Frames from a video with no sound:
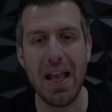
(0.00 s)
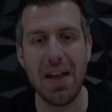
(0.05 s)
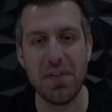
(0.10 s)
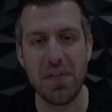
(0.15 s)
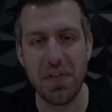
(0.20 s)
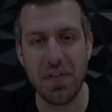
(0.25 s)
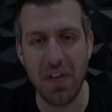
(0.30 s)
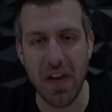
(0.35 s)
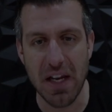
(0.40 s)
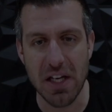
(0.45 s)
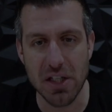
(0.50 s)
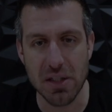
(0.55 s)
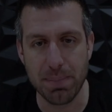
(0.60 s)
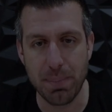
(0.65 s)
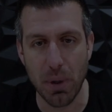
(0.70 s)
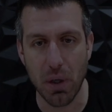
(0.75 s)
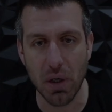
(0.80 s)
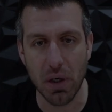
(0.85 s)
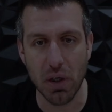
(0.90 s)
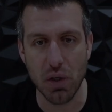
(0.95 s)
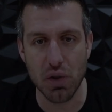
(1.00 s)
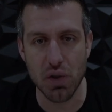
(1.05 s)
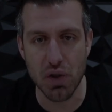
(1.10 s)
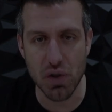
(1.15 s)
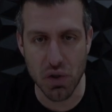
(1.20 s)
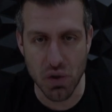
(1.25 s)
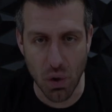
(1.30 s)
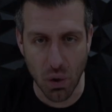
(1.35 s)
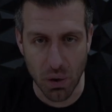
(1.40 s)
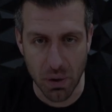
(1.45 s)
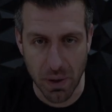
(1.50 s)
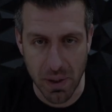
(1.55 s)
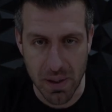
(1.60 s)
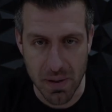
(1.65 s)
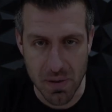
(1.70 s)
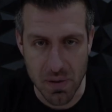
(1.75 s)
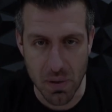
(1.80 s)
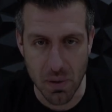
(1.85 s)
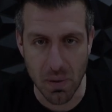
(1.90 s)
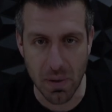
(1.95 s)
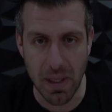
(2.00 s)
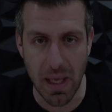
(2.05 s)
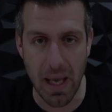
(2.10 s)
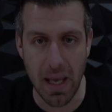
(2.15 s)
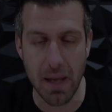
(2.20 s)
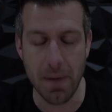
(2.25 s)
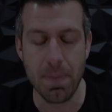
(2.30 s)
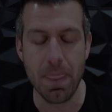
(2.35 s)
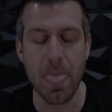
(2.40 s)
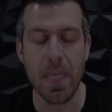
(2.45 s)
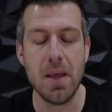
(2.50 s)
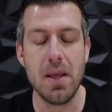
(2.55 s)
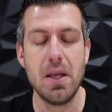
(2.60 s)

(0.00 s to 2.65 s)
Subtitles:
and Facebook stories, okay?